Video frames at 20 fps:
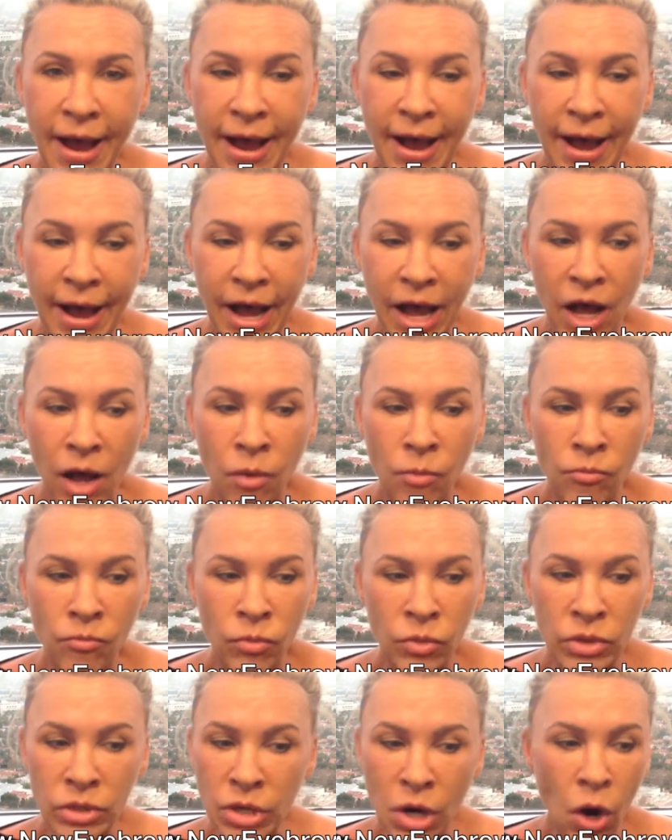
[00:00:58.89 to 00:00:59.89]

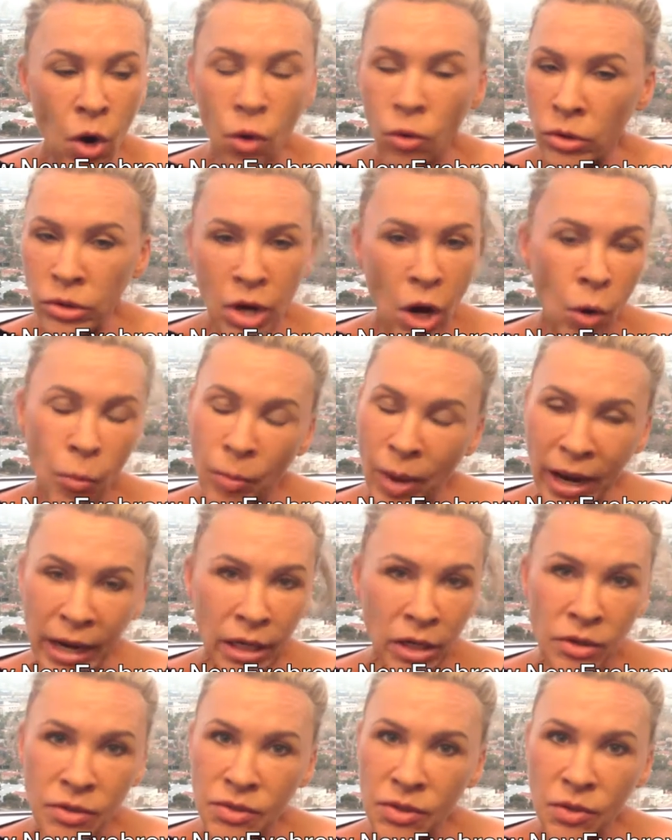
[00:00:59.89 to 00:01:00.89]
No
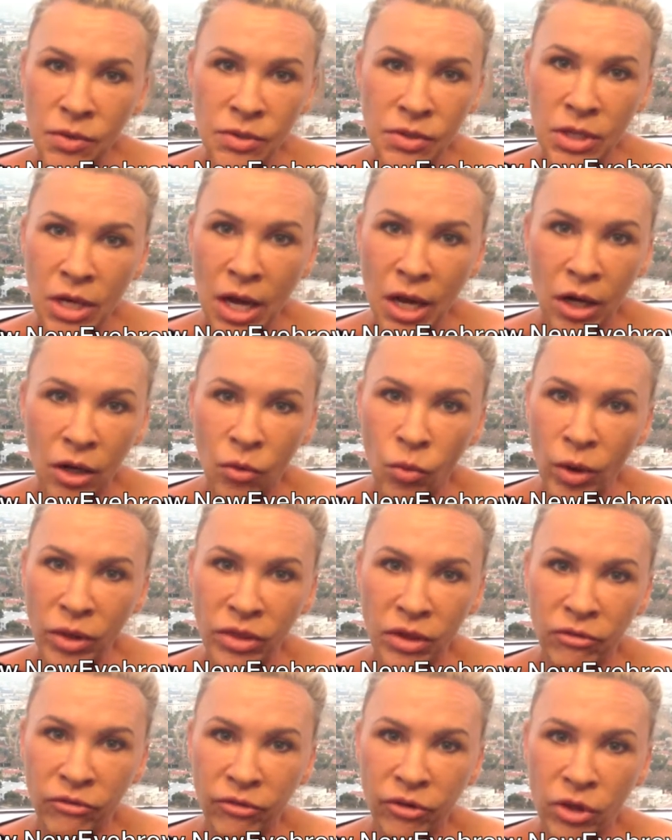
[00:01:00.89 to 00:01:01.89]
pain associated
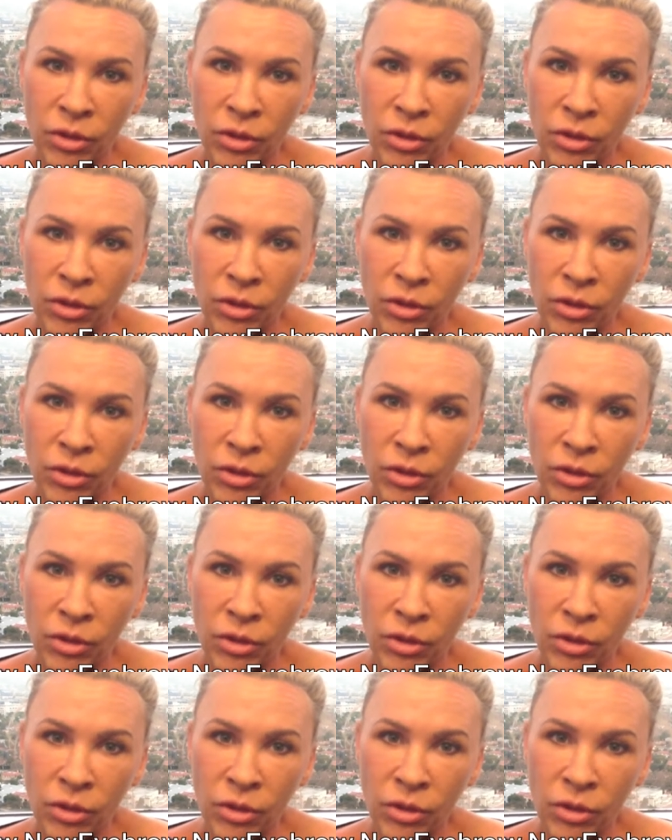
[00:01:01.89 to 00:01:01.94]
with it for